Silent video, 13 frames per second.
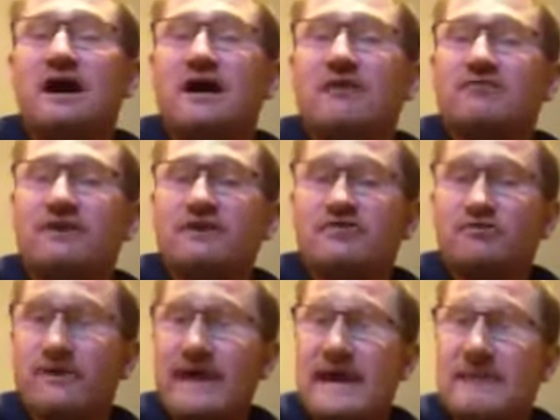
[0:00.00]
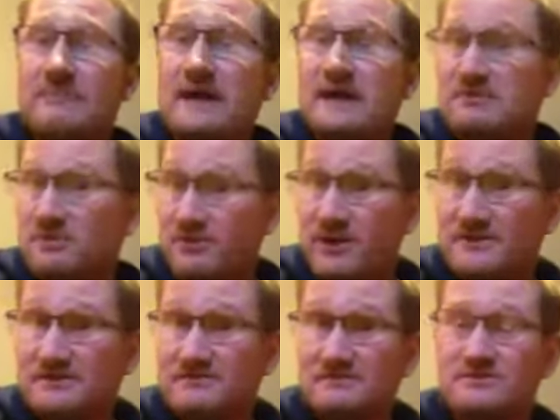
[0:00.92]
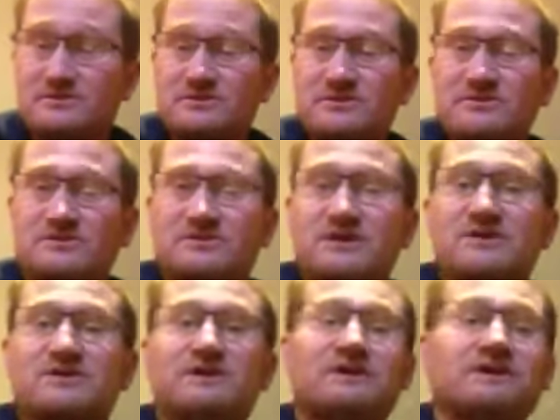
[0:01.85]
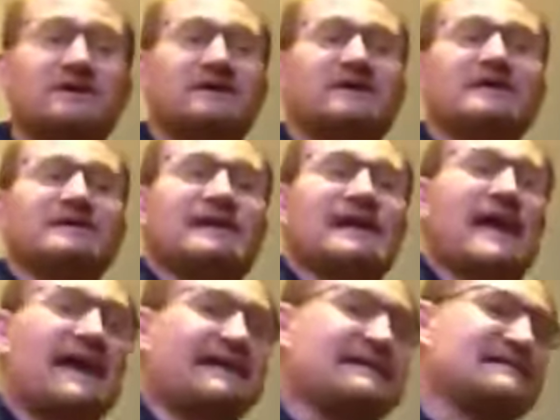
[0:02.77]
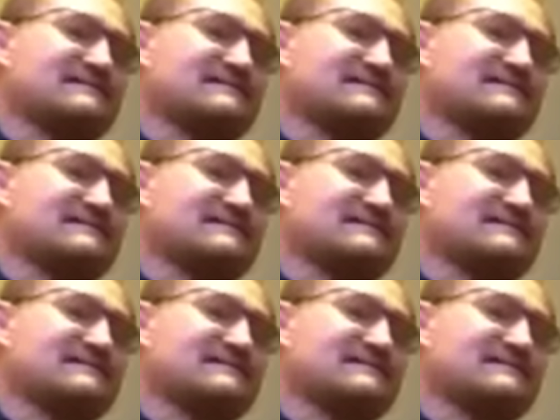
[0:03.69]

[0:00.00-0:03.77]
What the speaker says: very rare paper items which I'll show at the end.